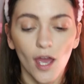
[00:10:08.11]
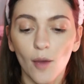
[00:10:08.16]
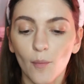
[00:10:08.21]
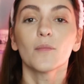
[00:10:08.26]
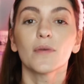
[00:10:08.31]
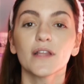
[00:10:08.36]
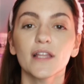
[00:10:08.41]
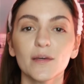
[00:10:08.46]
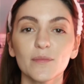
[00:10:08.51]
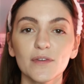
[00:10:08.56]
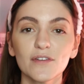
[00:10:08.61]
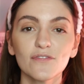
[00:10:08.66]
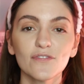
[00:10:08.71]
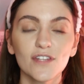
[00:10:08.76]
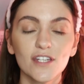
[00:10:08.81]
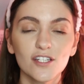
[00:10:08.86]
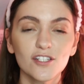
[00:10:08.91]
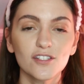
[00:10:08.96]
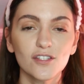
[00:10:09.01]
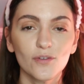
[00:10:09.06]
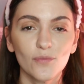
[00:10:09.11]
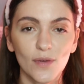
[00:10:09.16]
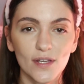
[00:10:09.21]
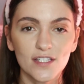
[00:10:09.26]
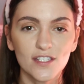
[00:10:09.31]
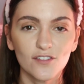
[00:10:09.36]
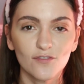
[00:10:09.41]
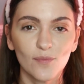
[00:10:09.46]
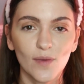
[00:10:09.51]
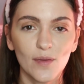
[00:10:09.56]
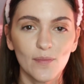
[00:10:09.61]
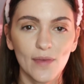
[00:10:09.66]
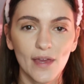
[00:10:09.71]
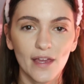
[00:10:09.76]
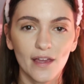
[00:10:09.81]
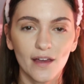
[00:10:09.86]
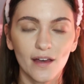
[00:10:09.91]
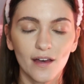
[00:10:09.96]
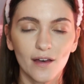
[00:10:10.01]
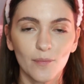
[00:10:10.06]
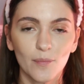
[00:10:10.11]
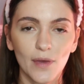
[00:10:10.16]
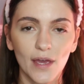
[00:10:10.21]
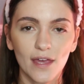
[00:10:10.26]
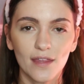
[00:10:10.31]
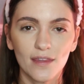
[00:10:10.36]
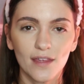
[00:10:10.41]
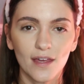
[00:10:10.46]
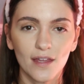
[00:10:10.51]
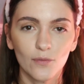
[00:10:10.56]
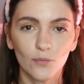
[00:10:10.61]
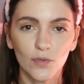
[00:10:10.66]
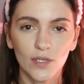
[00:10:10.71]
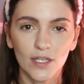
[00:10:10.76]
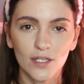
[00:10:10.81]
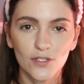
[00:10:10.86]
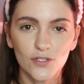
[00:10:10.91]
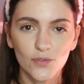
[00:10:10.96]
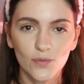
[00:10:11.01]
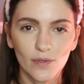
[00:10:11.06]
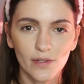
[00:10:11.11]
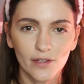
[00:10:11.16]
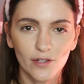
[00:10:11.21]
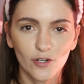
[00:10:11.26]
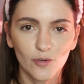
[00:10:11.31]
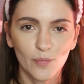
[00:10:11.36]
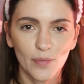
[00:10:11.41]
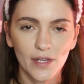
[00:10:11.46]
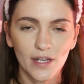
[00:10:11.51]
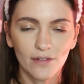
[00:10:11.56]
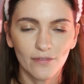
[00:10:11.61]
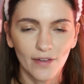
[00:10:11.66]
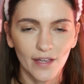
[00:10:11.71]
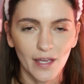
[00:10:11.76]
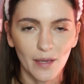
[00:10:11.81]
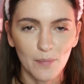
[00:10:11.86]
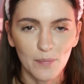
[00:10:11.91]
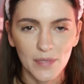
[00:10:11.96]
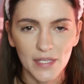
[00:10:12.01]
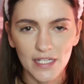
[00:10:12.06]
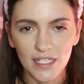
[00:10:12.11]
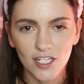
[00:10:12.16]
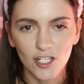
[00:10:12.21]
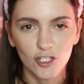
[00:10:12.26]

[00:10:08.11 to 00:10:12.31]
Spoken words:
But let me finish the rest of my makeup and then we can do a little bit of like a mini